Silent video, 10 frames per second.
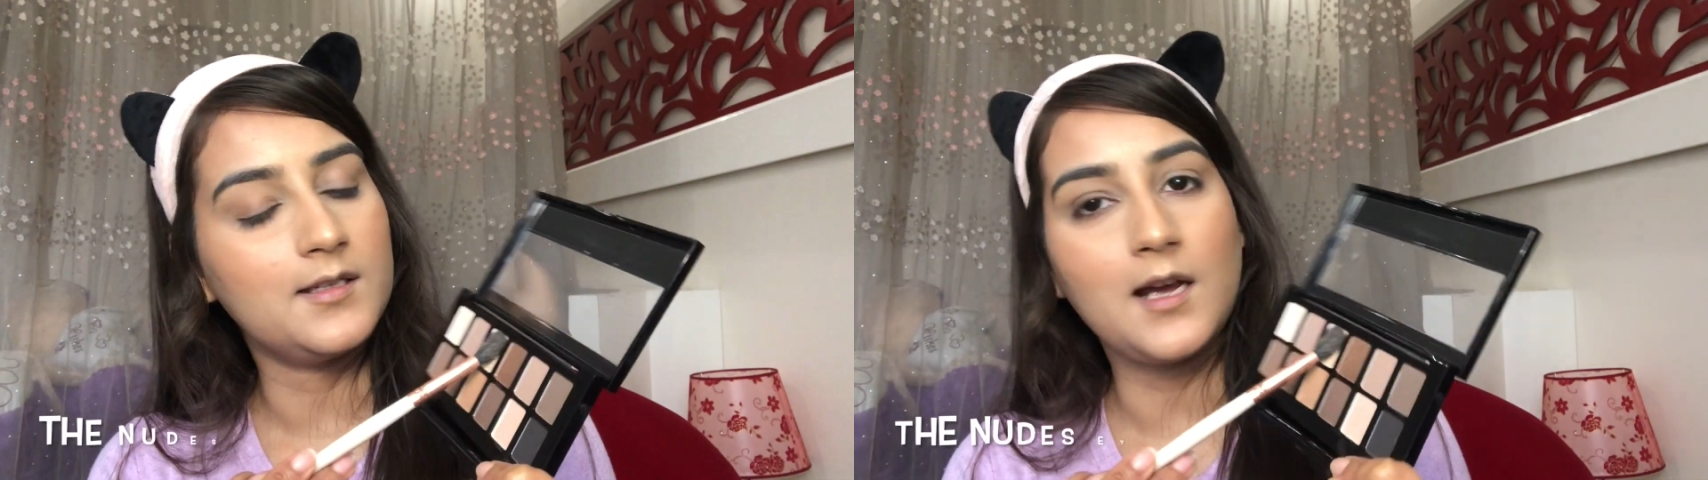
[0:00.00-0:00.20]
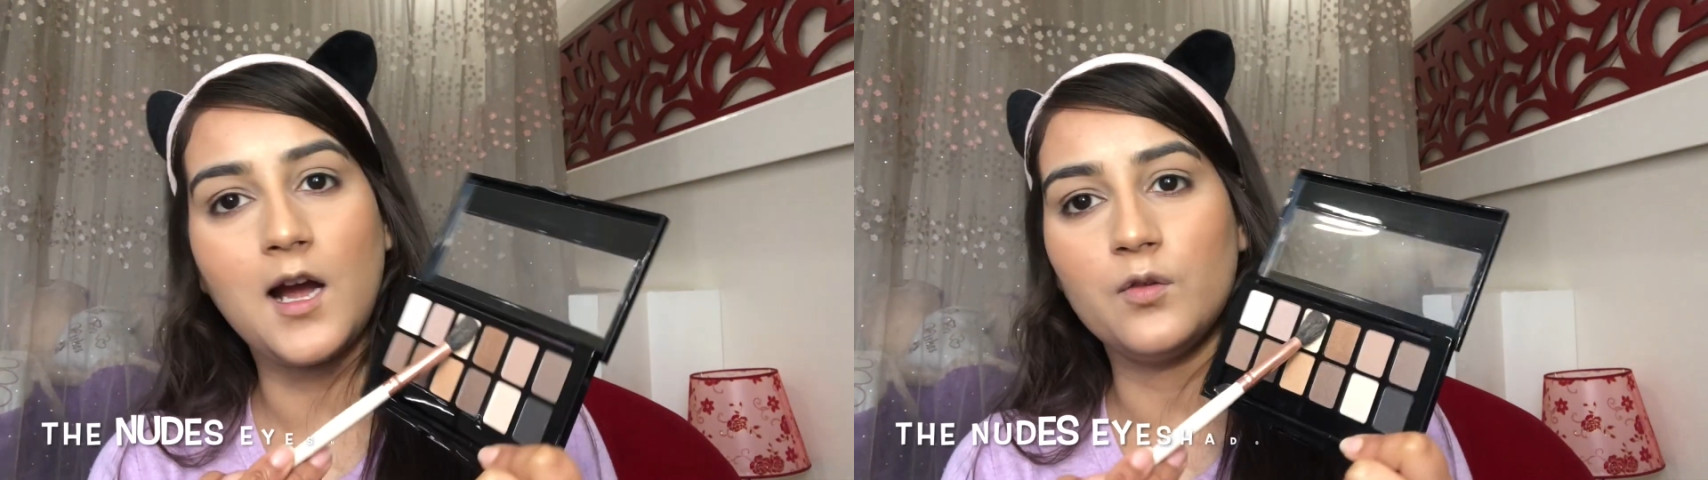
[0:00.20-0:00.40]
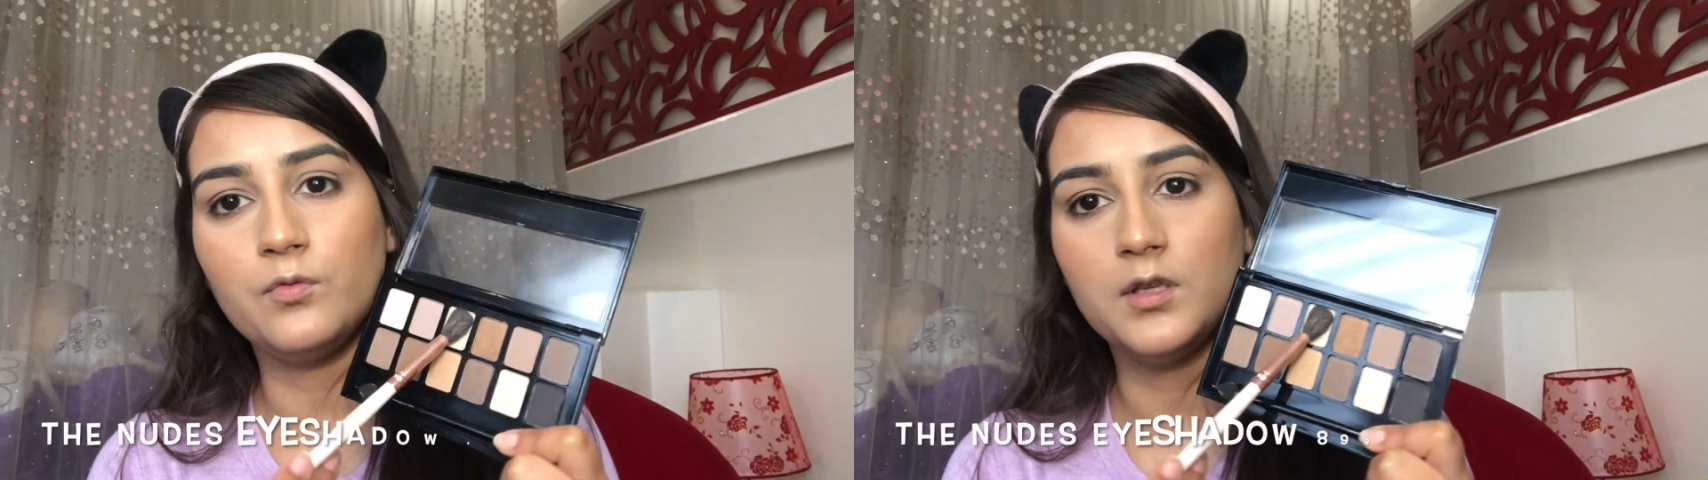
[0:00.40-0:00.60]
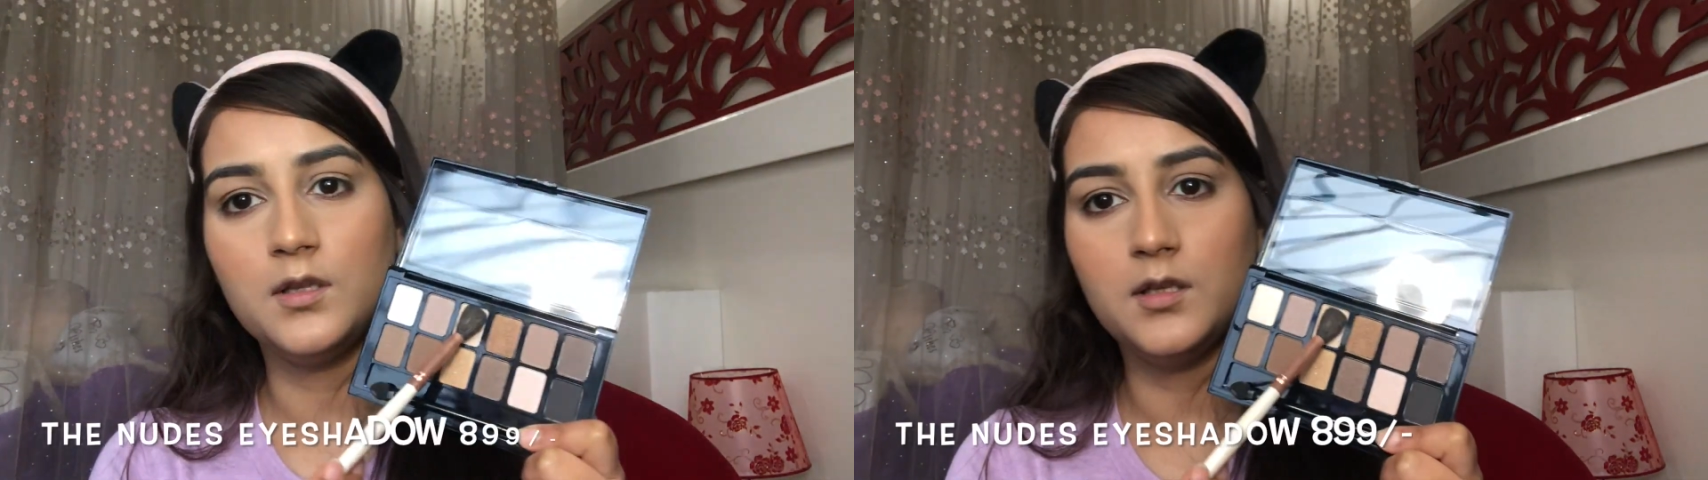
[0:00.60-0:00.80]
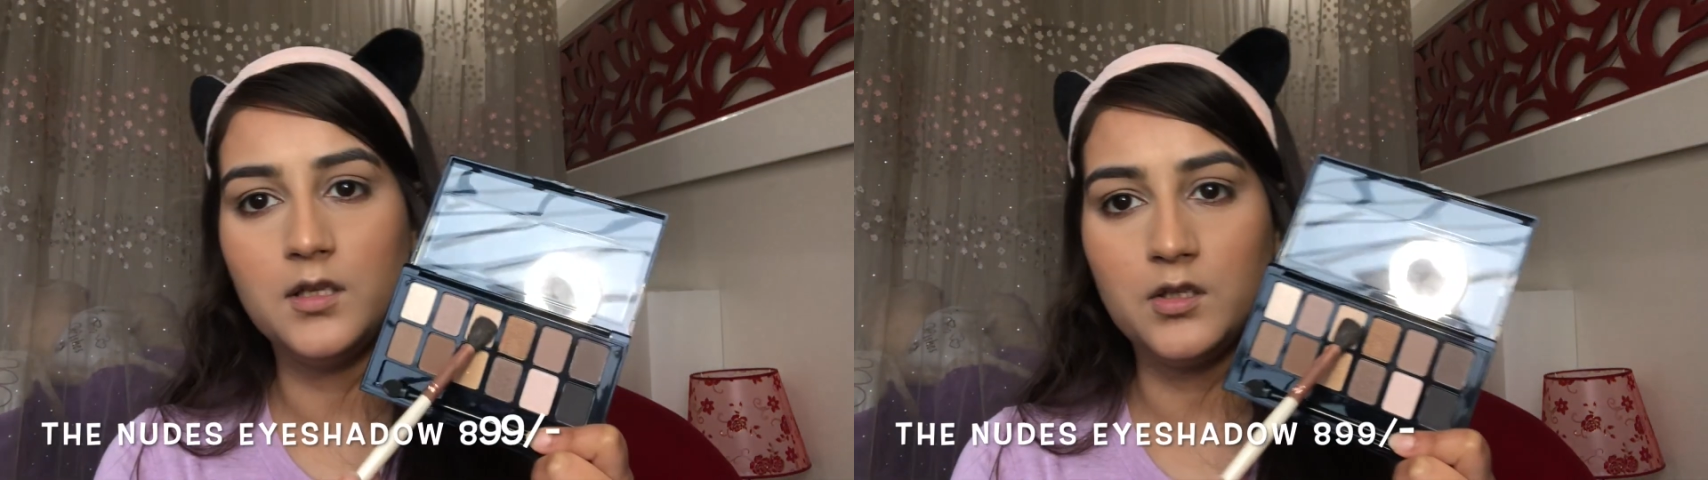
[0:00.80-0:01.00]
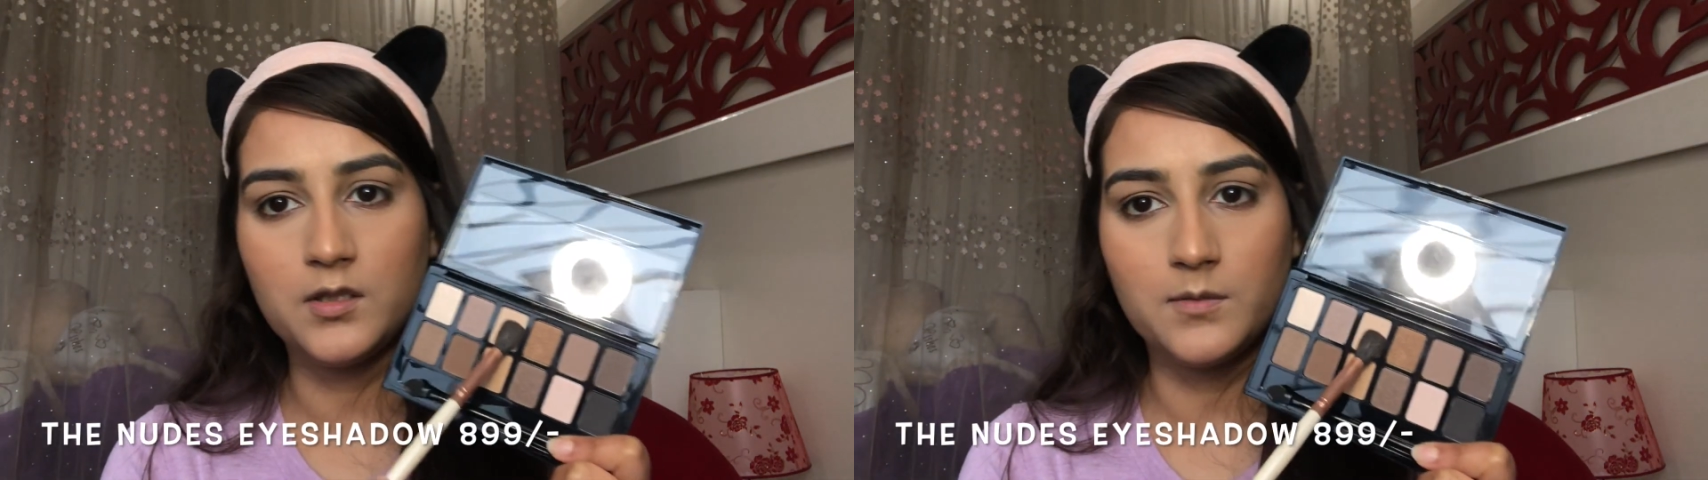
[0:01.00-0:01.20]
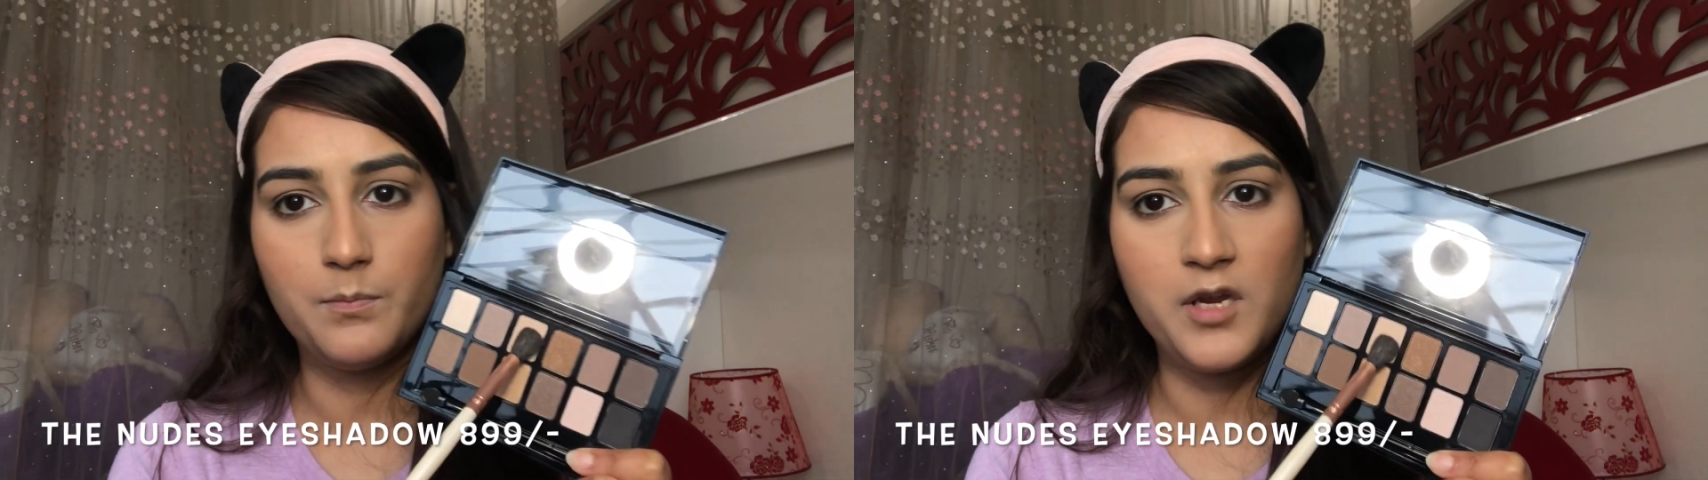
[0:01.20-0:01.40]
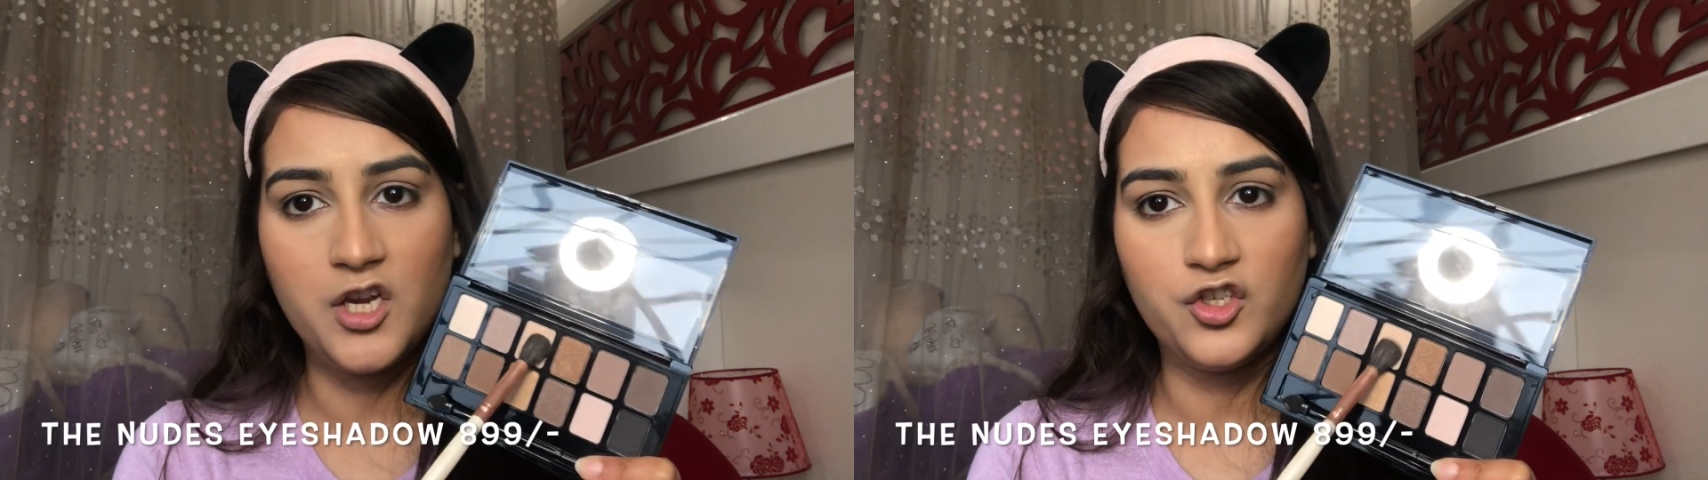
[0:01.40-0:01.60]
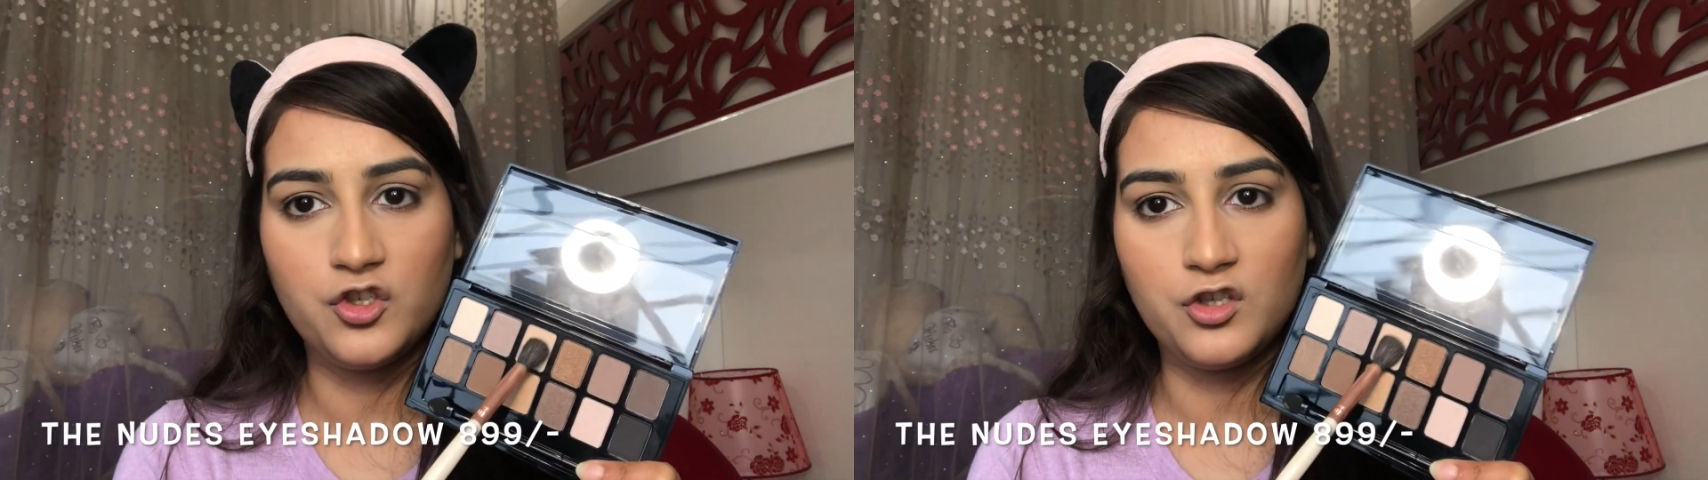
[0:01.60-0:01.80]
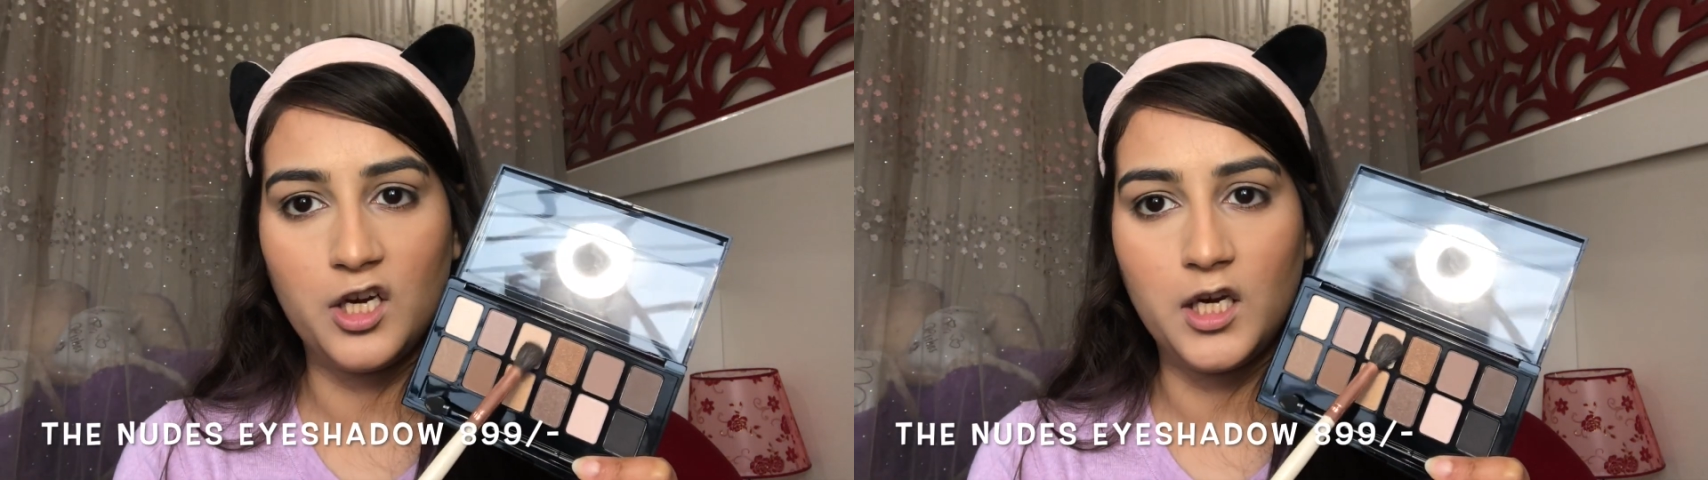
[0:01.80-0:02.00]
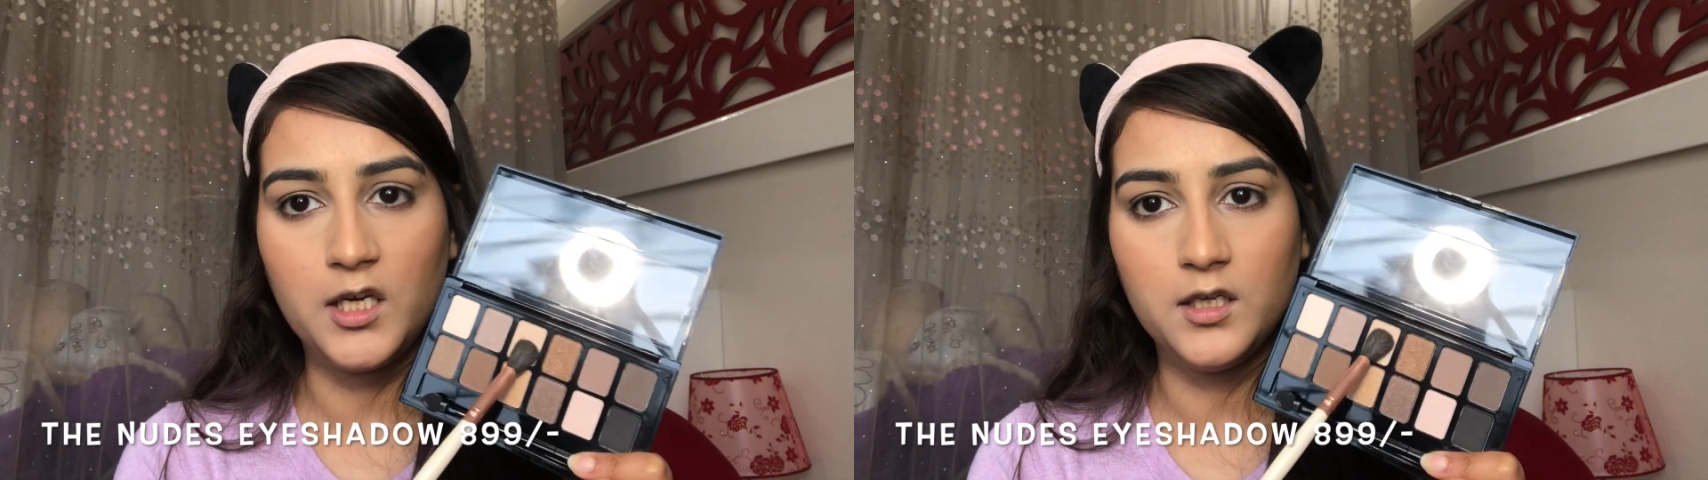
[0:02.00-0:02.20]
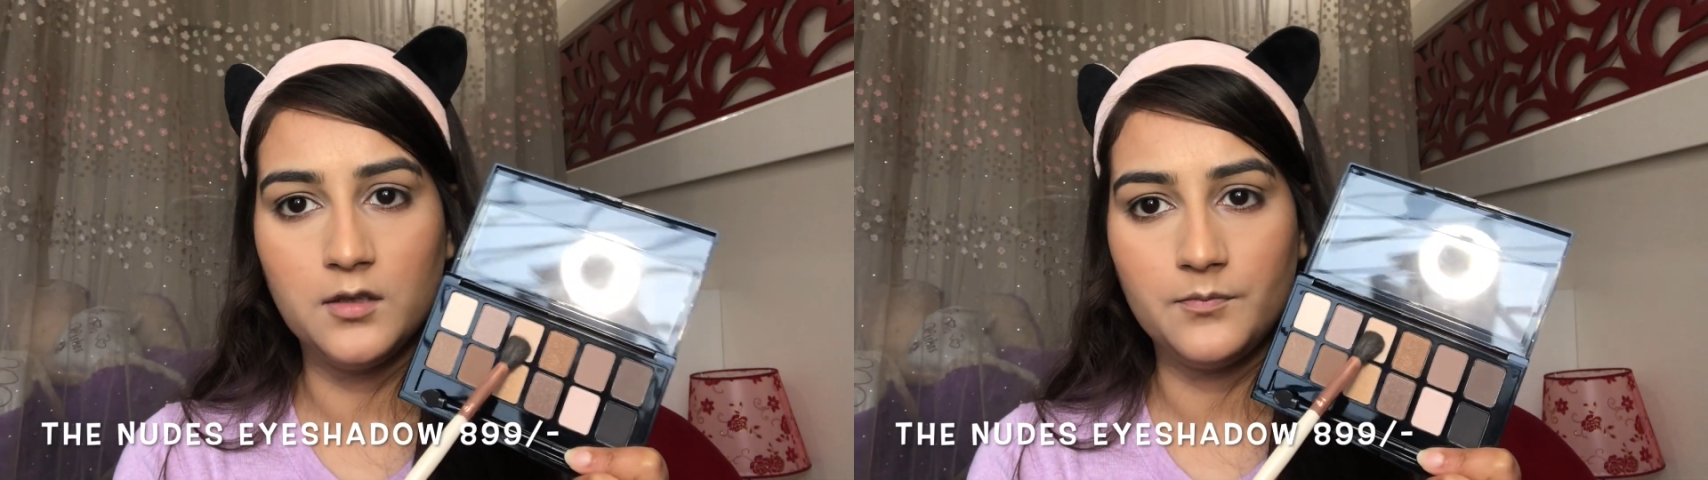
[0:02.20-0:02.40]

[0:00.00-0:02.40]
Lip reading: start with this beige shade.